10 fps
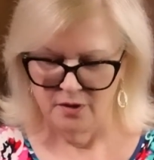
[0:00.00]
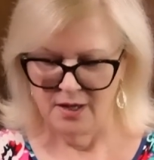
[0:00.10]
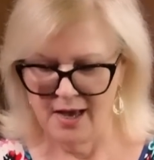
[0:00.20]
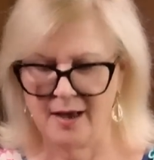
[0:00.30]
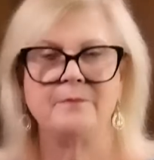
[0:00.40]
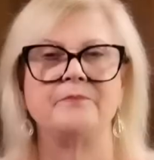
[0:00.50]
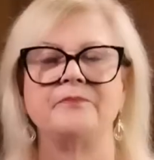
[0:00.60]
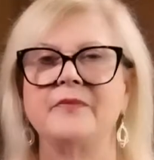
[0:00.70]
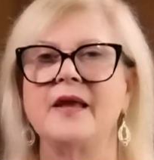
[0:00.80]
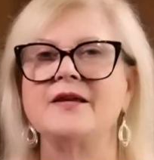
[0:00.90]
yeah.
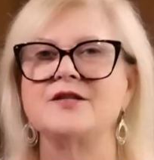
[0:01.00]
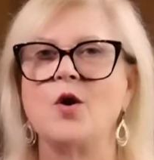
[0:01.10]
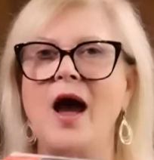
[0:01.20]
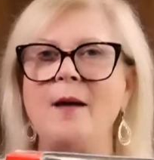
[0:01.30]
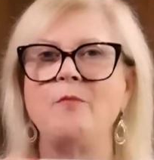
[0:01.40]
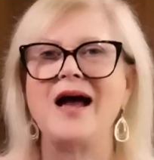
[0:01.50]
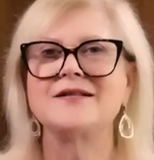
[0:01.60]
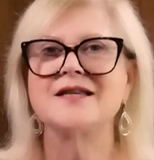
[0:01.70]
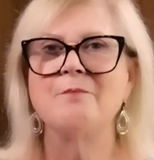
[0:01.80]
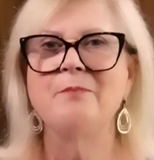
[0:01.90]
So I
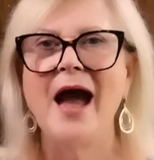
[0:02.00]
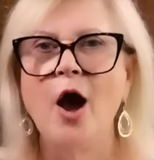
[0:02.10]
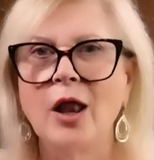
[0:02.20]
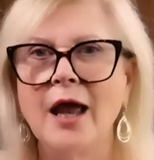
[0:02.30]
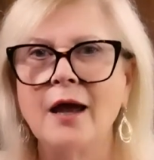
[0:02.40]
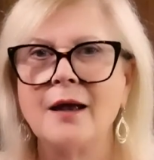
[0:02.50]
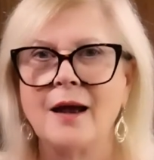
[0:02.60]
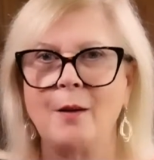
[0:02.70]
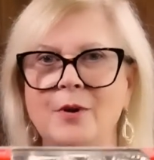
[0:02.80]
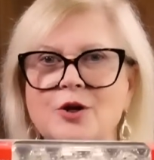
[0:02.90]
bought some Paola.
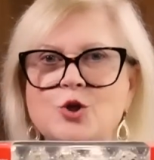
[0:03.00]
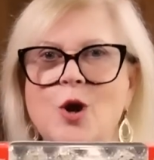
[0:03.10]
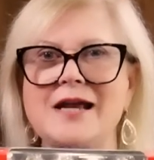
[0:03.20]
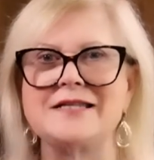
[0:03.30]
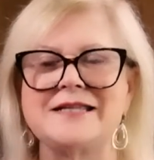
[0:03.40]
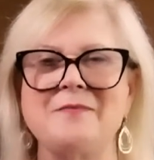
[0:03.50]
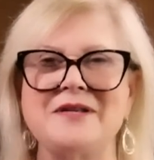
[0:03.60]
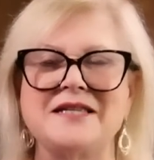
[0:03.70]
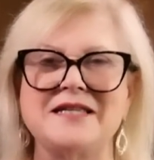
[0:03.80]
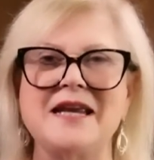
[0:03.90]
I'm gonna try some
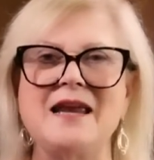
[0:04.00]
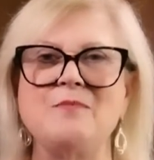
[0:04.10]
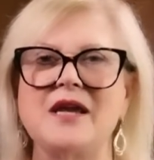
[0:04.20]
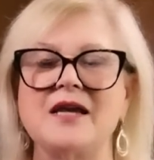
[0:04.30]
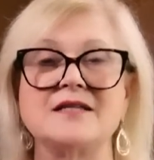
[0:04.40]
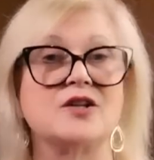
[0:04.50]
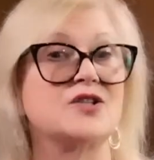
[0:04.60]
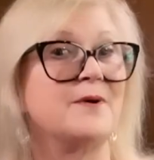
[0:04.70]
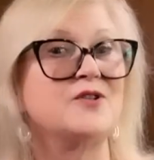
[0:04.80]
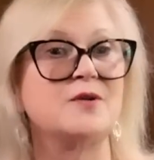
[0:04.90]
and see because they're
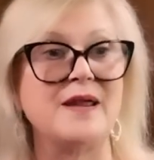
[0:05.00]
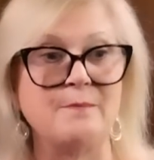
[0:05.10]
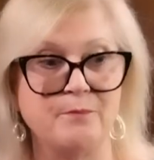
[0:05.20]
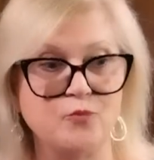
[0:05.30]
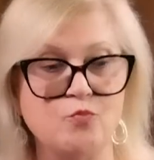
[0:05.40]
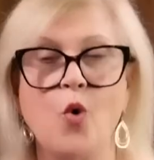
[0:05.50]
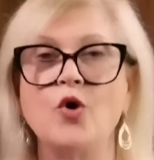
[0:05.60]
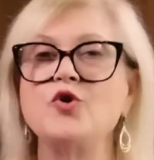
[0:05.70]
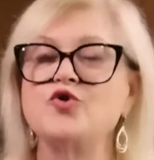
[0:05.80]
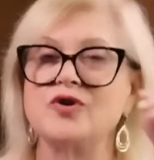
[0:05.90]
supposed to be
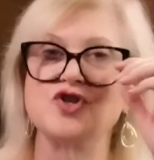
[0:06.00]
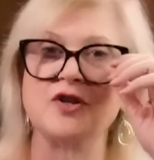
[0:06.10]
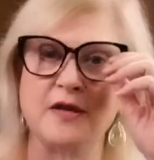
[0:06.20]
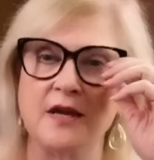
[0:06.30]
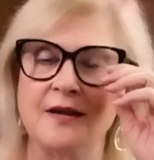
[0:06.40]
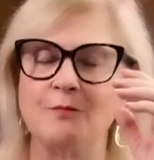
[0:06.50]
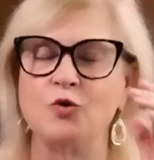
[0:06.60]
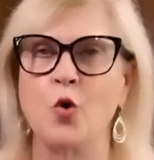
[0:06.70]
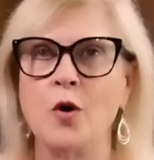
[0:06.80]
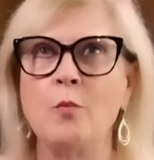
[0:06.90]
more nutrition than
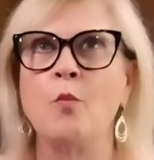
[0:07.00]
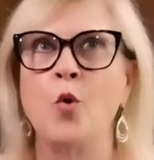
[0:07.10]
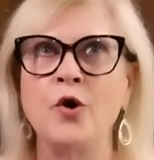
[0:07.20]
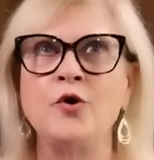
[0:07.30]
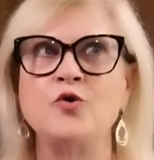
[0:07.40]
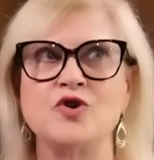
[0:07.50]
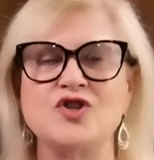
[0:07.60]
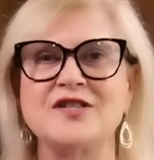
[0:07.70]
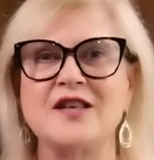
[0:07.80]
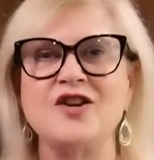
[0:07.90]
more
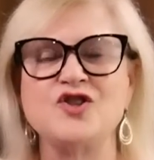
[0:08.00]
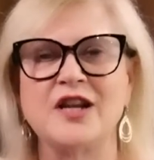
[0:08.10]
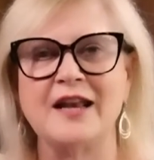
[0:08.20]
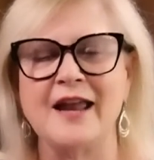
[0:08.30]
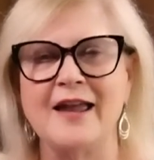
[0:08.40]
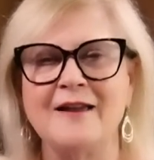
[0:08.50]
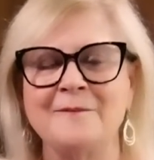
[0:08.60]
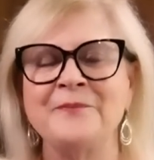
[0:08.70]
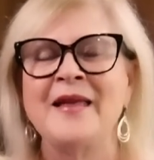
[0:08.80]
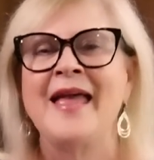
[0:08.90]
nutritious than a chicken egg,
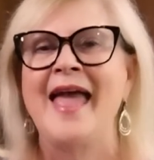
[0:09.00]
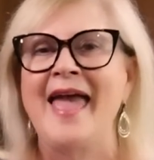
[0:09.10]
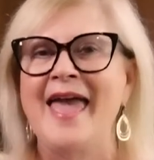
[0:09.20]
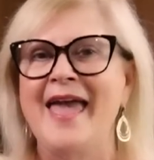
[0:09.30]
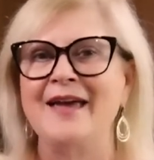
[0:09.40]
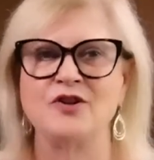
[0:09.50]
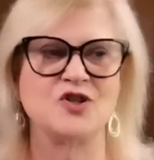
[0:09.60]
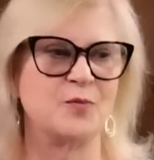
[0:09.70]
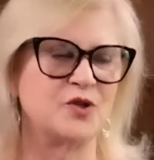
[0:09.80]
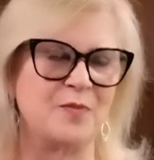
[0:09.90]
and they're
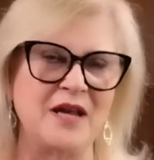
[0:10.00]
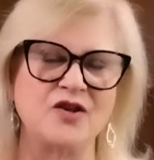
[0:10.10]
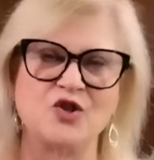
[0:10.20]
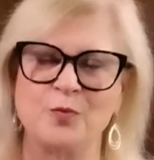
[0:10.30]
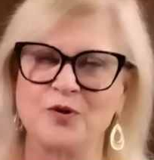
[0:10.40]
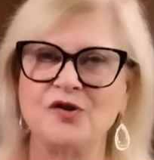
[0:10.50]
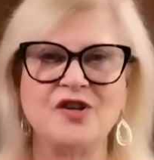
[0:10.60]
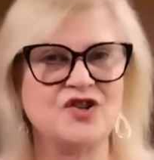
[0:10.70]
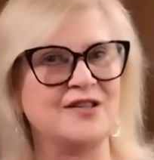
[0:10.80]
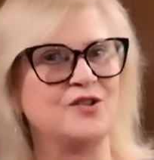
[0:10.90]
supposed to be super
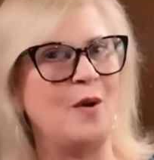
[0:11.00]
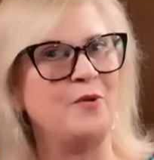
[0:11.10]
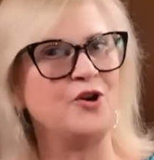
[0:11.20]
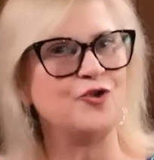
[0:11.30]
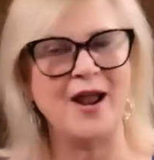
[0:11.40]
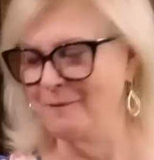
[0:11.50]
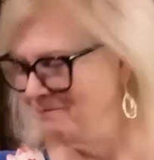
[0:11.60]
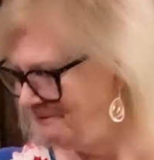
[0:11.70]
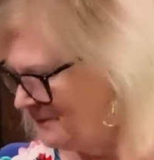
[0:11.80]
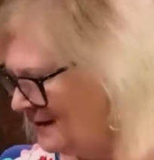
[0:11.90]
delicious. So I'm gonna try
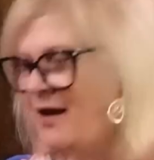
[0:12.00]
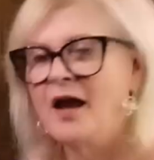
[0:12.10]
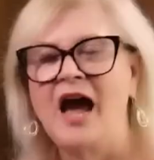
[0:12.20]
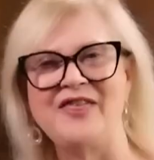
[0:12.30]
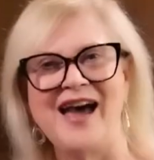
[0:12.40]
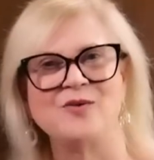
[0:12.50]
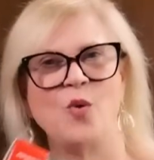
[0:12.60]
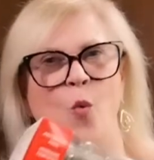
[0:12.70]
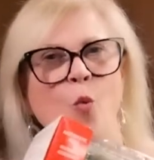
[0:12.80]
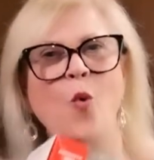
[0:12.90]
them. I thought,
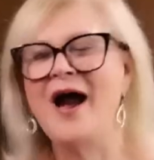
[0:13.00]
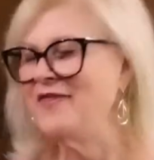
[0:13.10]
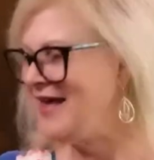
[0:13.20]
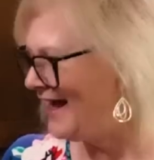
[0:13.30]
why the